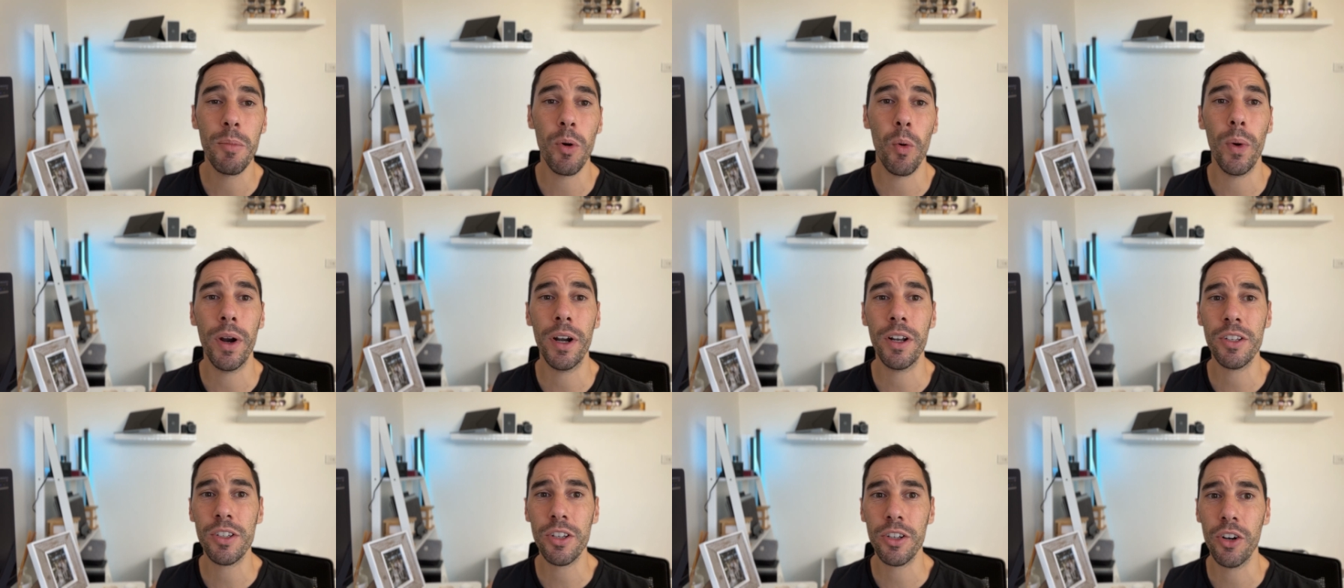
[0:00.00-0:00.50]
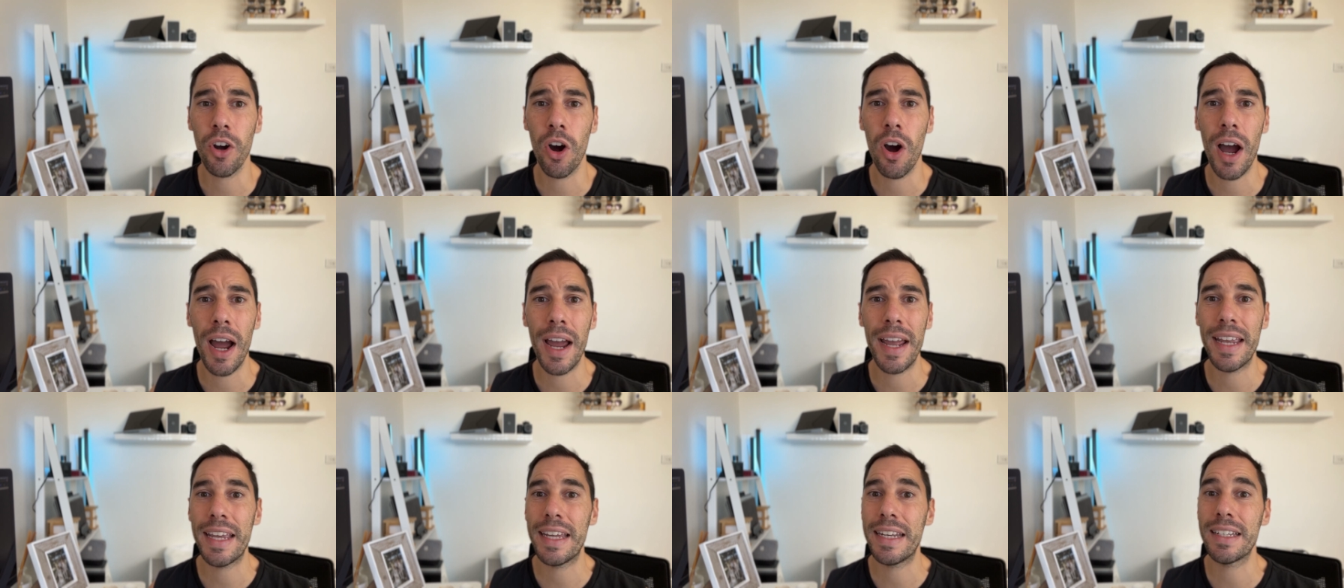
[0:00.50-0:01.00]
but when it's on
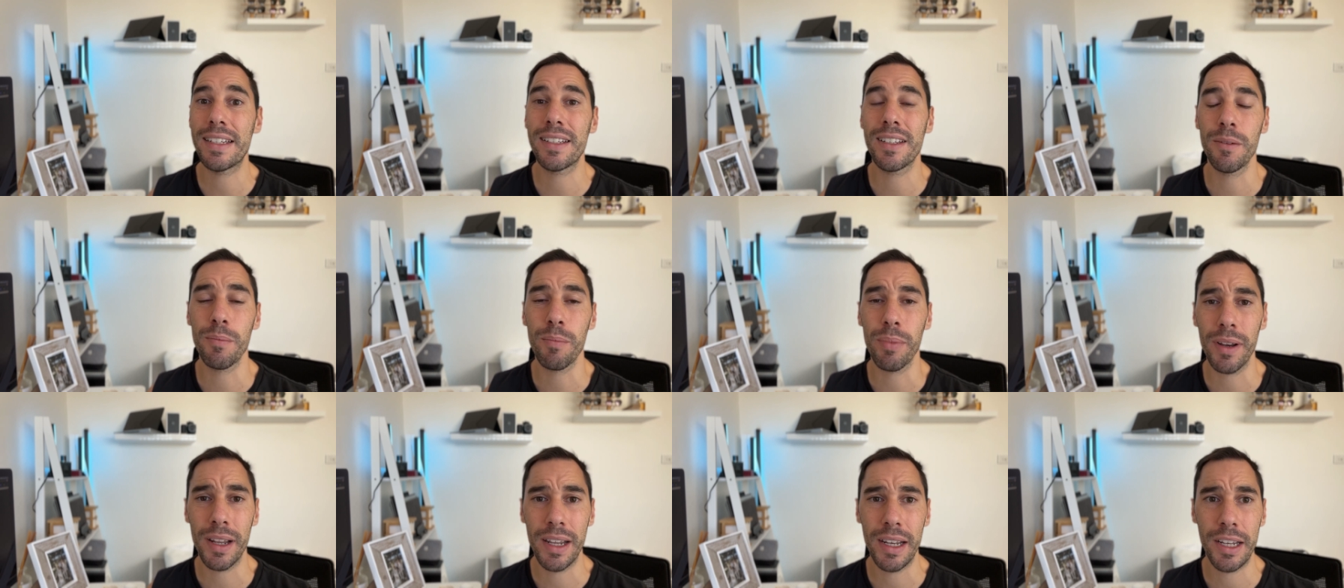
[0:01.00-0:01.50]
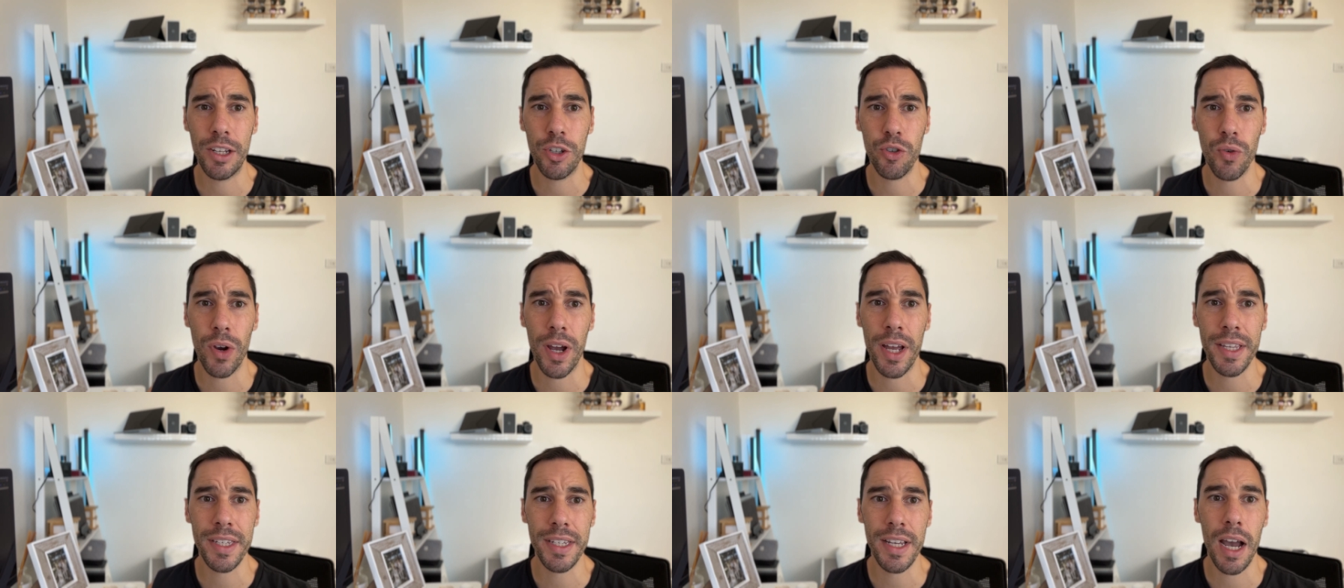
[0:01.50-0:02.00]
high, it is completely
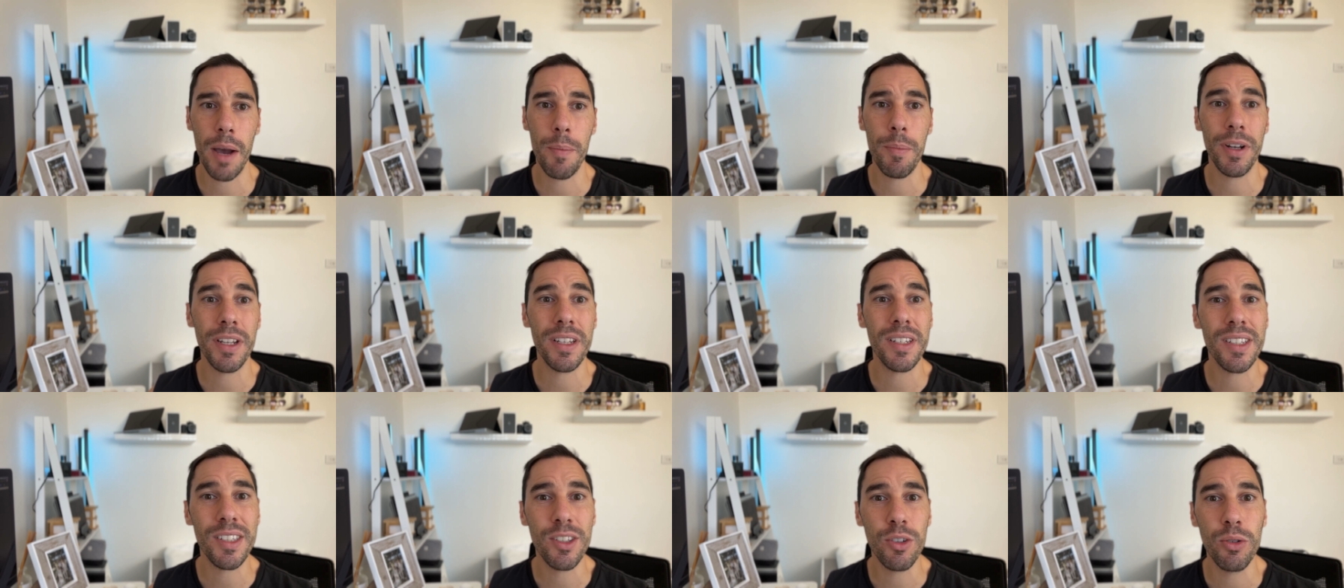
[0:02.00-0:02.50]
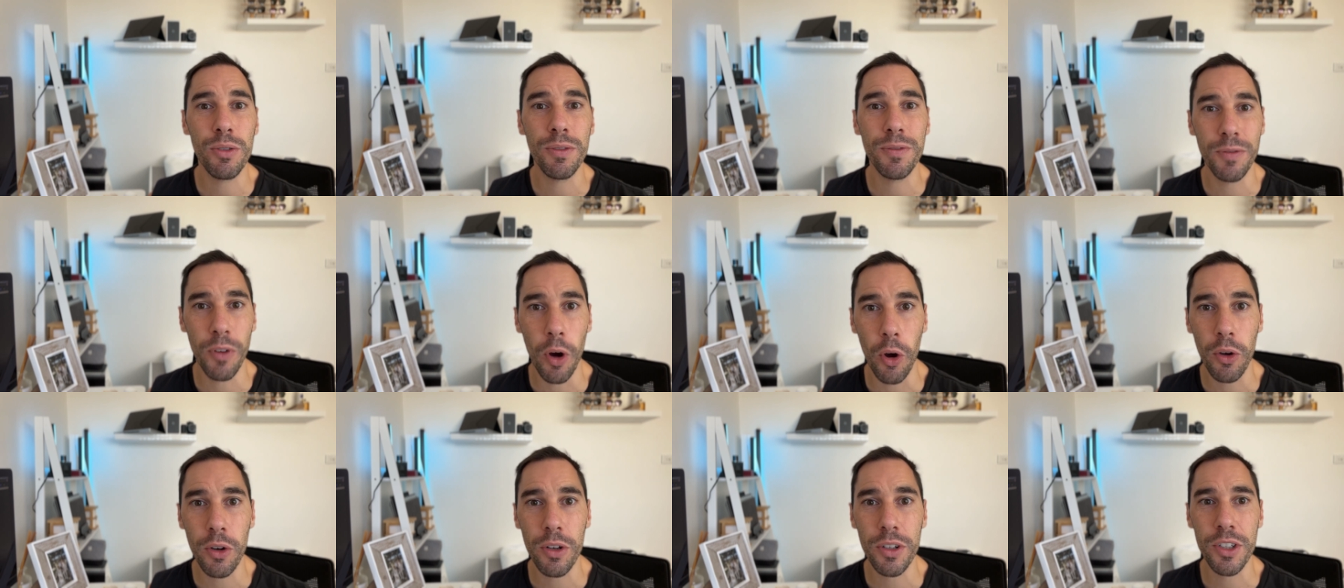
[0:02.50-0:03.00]
drowned out, but it still
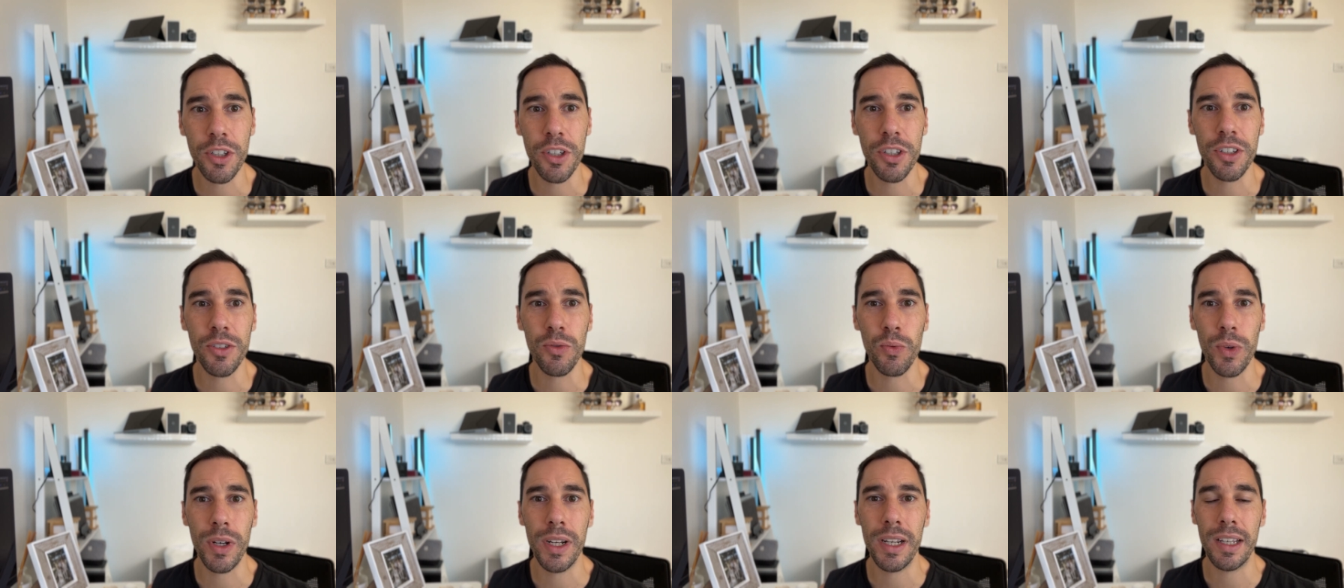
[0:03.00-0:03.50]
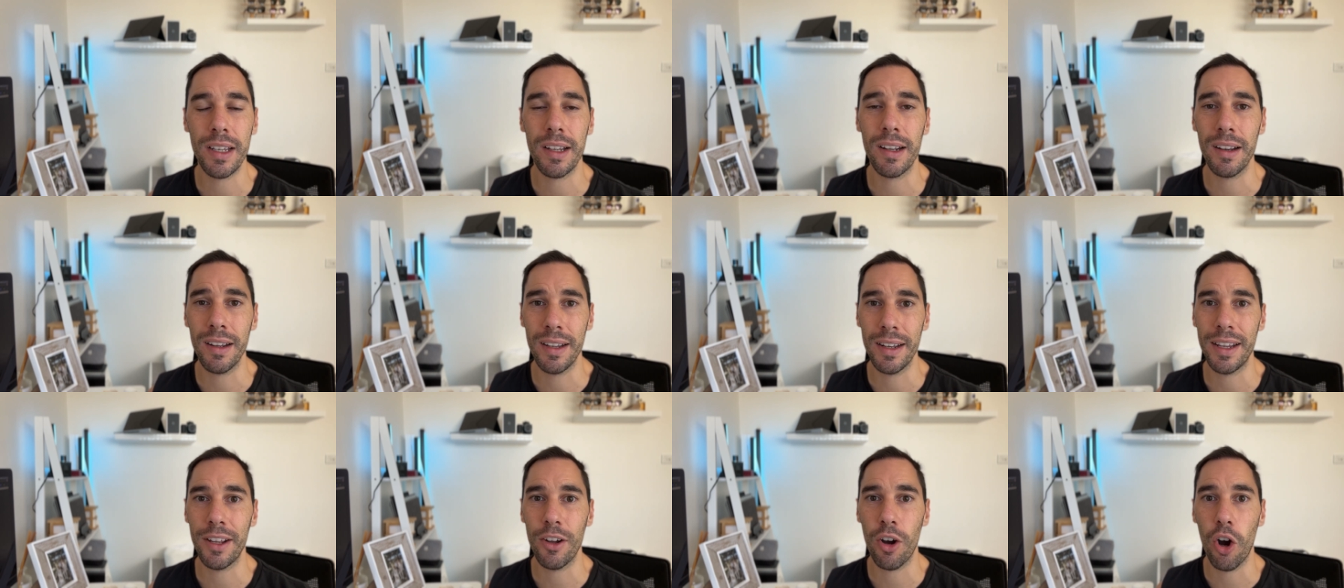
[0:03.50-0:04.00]
focuses really
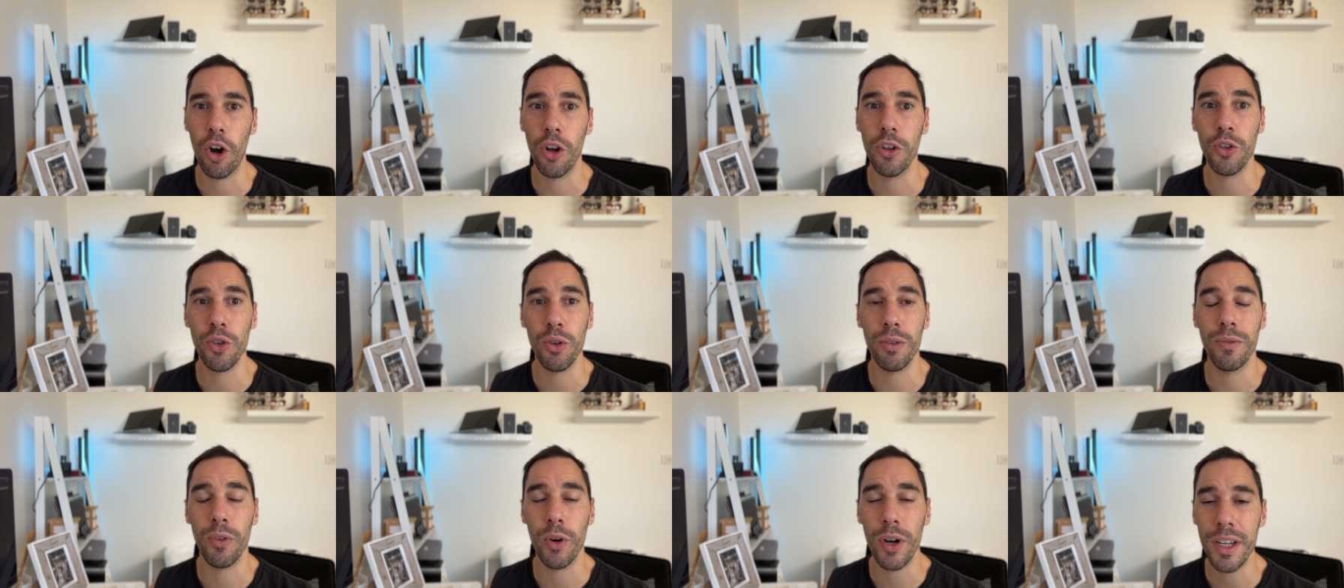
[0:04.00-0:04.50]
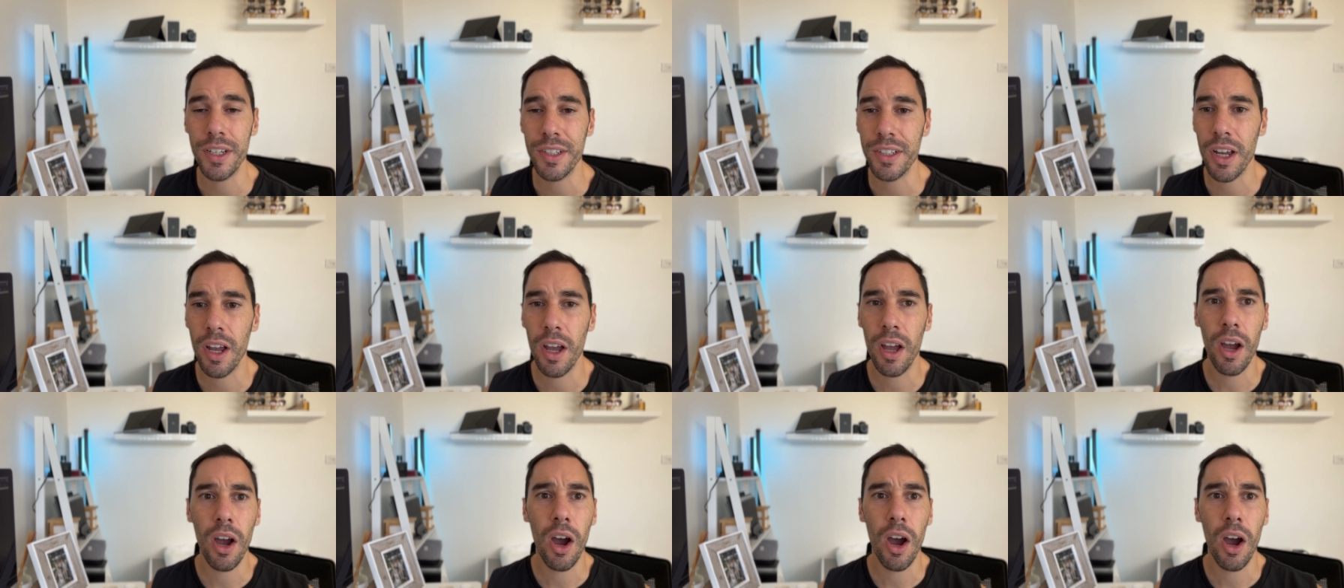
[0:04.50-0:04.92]
clearly on your voice.